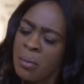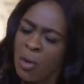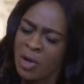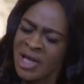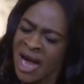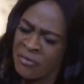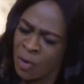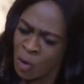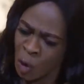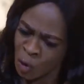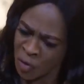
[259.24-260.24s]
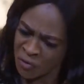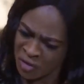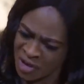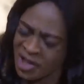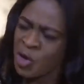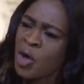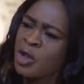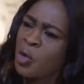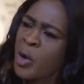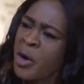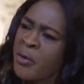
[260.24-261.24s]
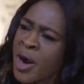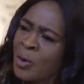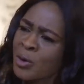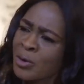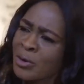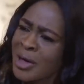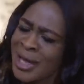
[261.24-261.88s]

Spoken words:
But have you thought of it the other way around?